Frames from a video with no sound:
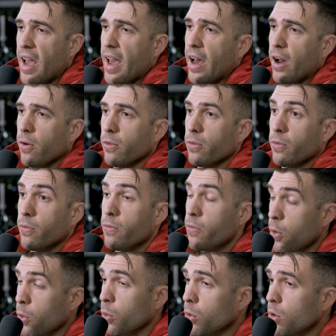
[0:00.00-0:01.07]
our
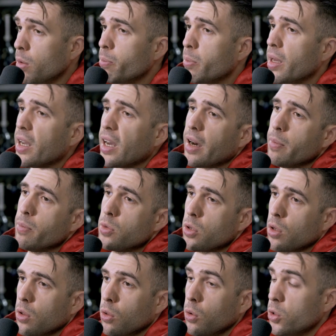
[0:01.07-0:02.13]
food
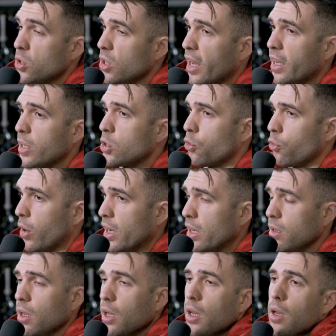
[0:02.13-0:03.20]
looks like it's
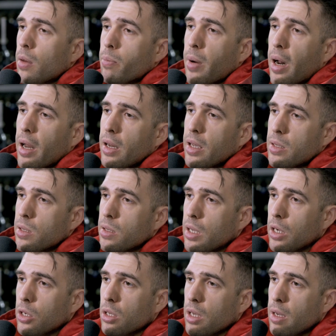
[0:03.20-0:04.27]
green, but is
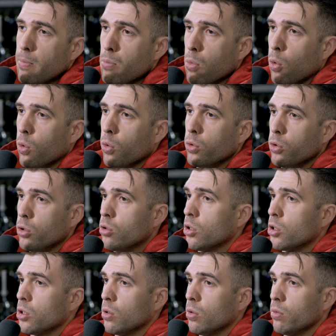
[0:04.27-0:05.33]
essentially more
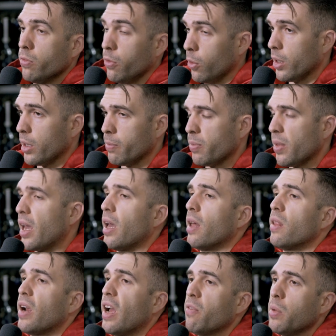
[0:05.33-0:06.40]
nutritional void.
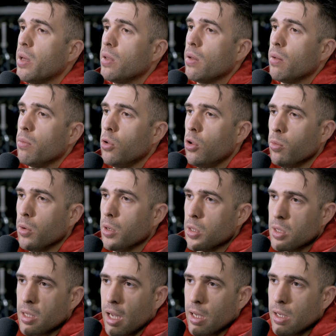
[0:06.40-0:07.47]
And there have been numerous
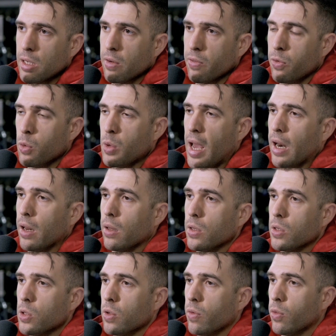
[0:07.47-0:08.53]
studies and food
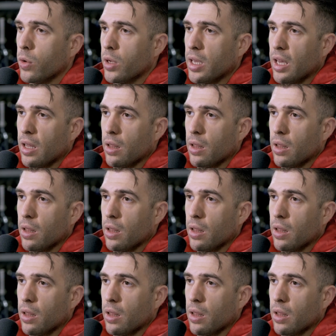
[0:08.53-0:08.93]
analysts of looking